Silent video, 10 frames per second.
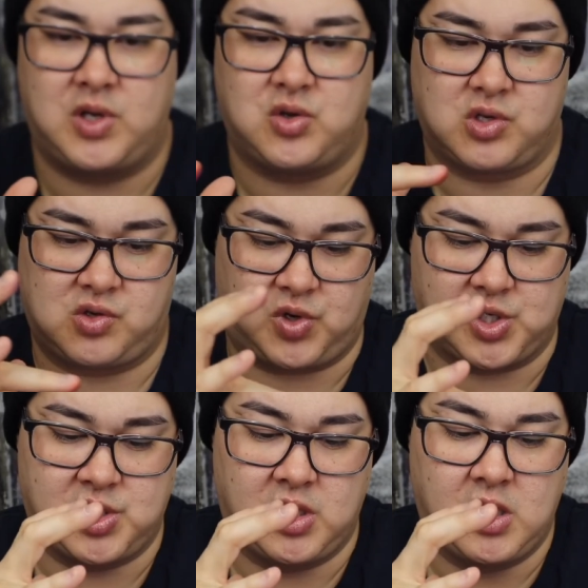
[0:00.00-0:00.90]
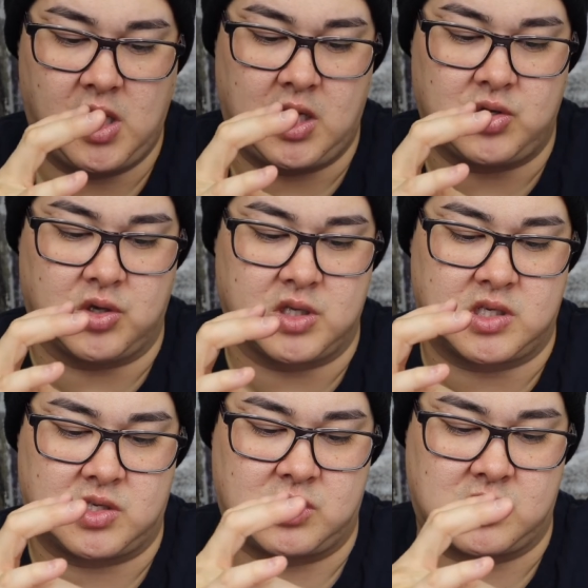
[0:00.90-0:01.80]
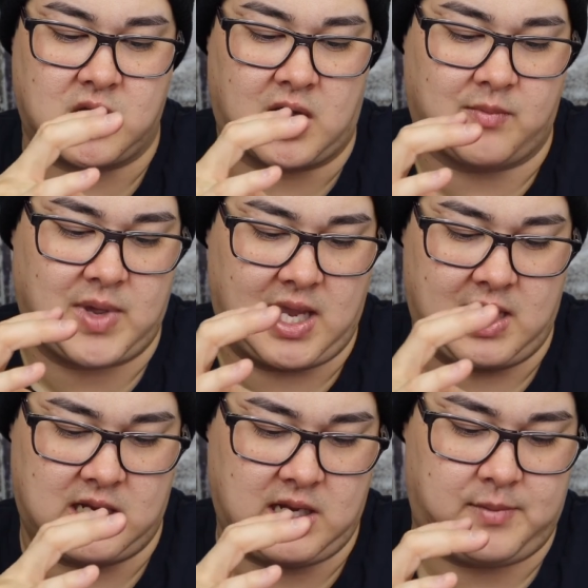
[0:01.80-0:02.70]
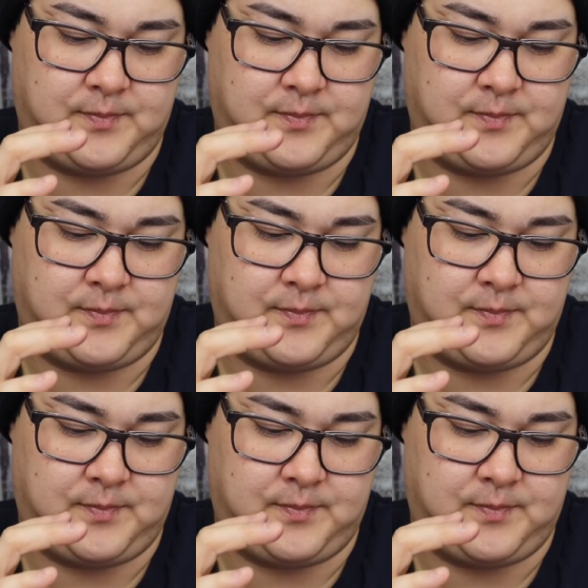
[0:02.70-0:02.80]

do a swatch. I do it on the side of my hand here.